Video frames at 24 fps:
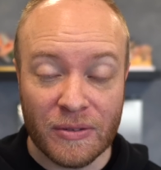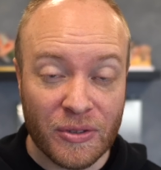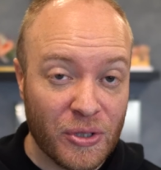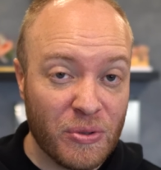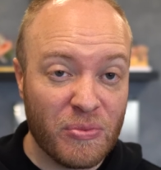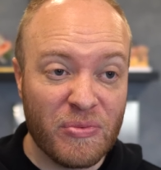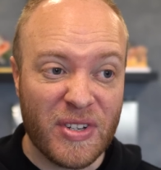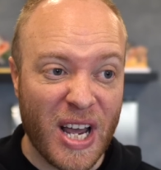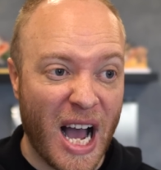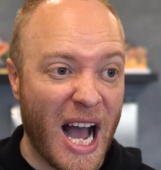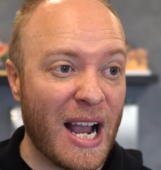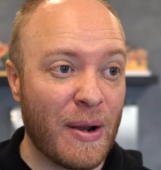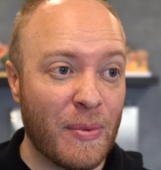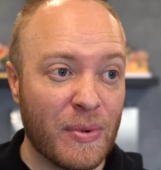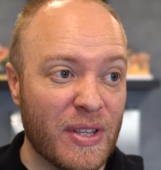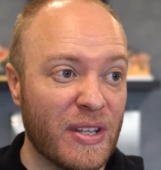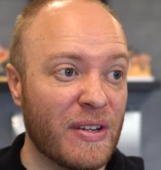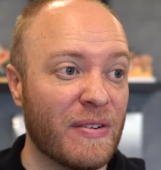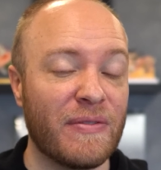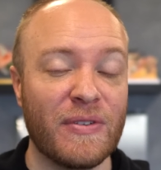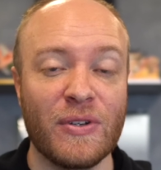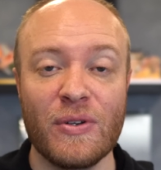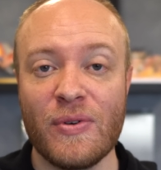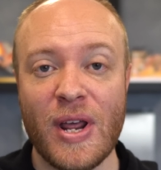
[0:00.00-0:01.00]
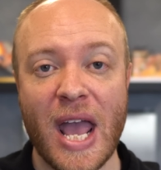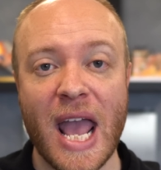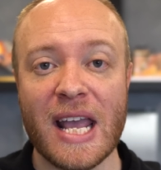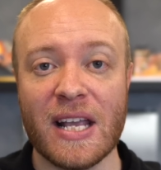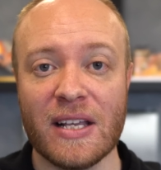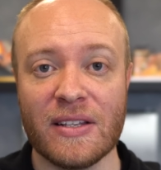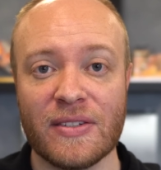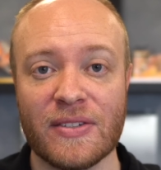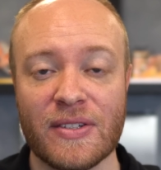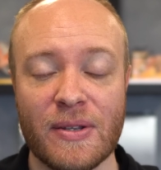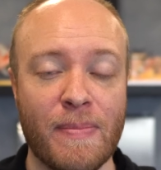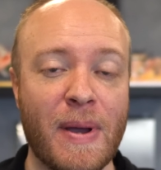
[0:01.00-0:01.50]
you die within a few
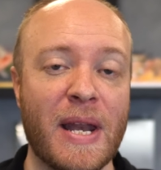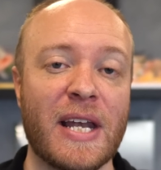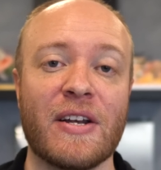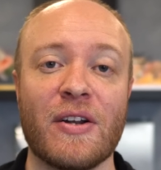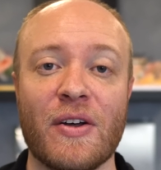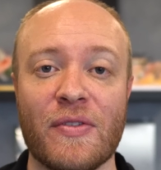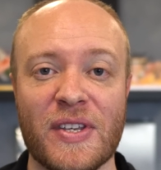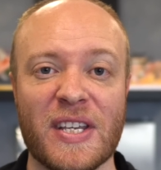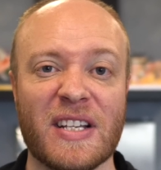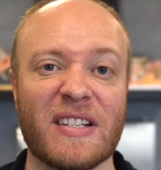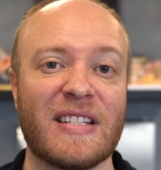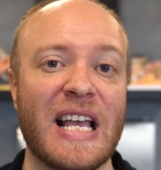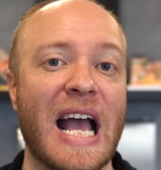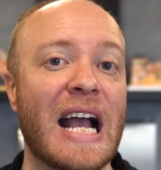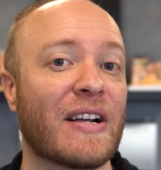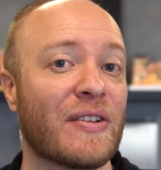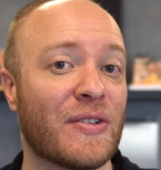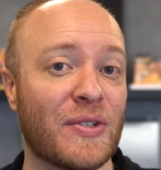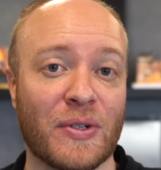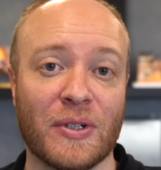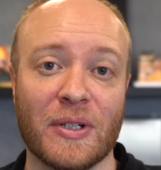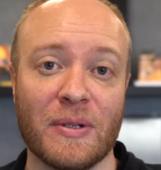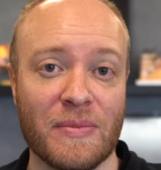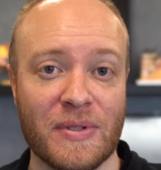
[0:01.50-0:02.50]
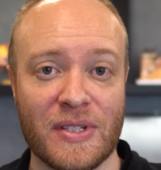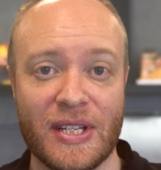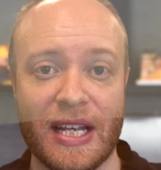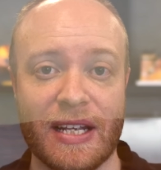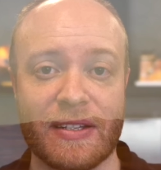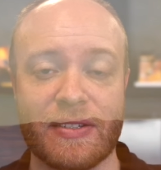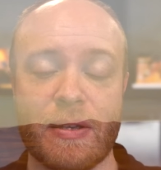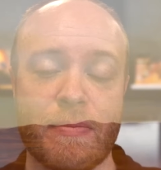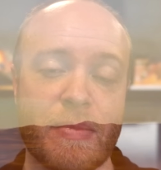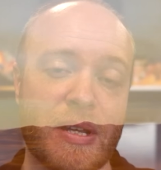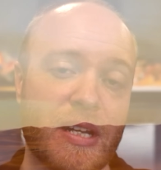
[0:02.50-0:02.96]
days, depending on the exact circumstance. I